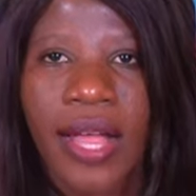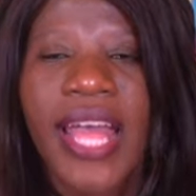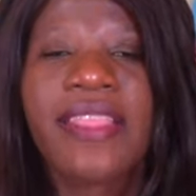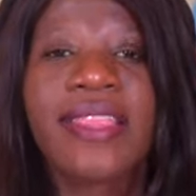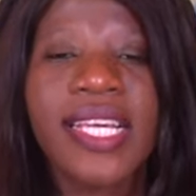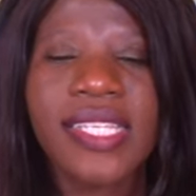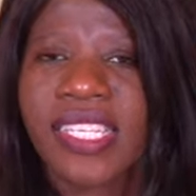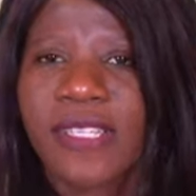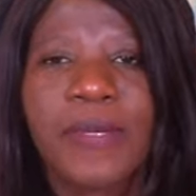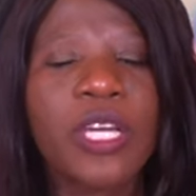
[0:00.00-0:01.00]
And this
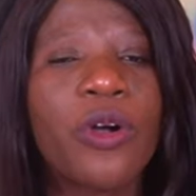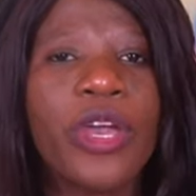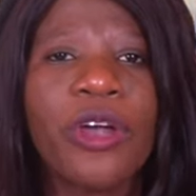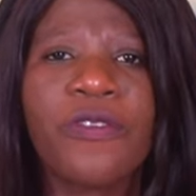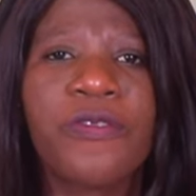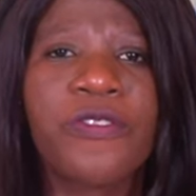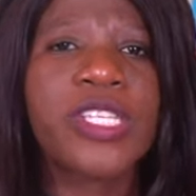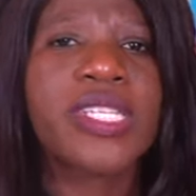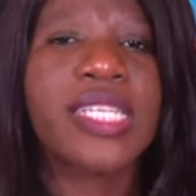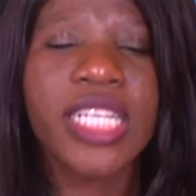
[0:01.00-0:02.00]
has been going on for
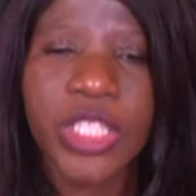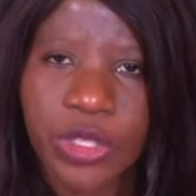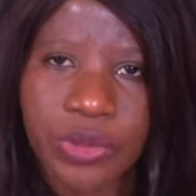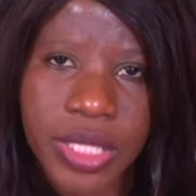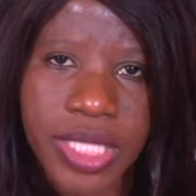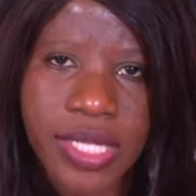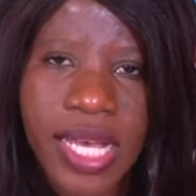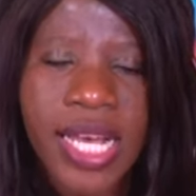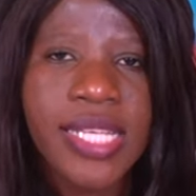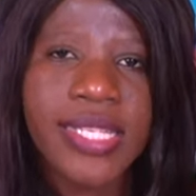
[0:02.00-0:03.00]
centuries,
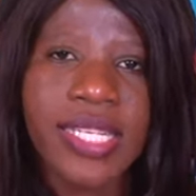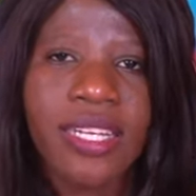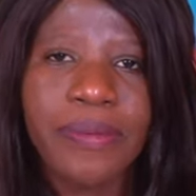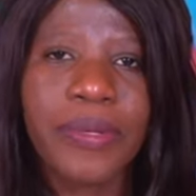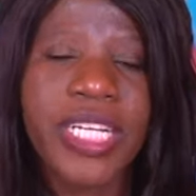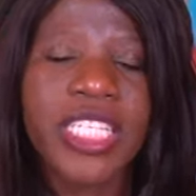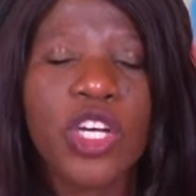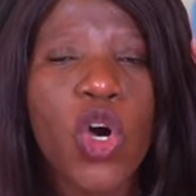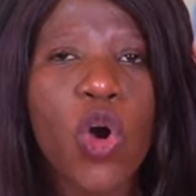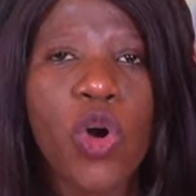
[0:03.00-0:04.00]
celebrating
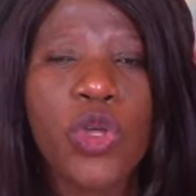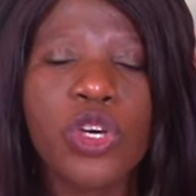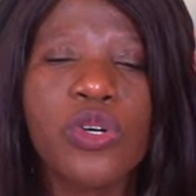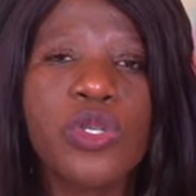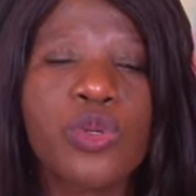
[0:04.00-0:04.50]
all those